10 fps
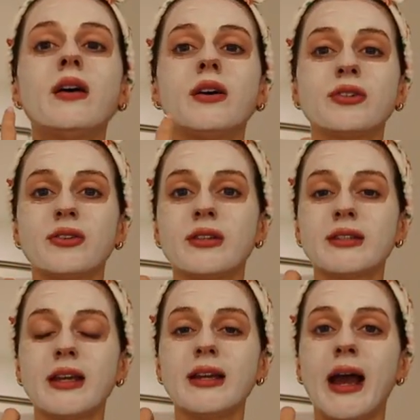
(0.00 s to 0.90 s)
under the
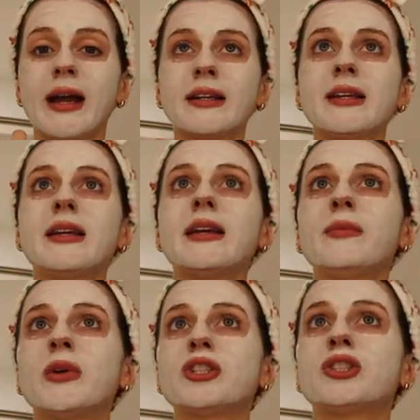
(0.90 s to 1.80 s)
skin acne,
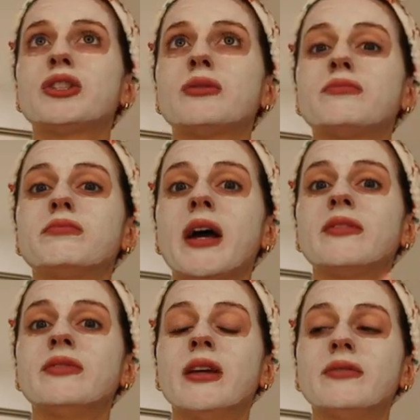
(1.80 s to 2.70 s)
which
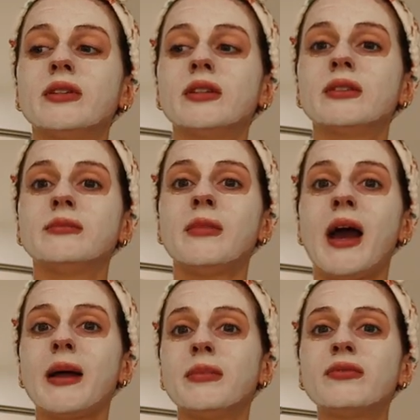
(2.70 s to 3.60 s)
I've never
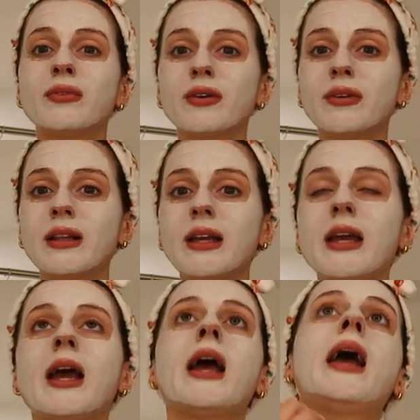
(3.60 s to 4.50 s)
had before really.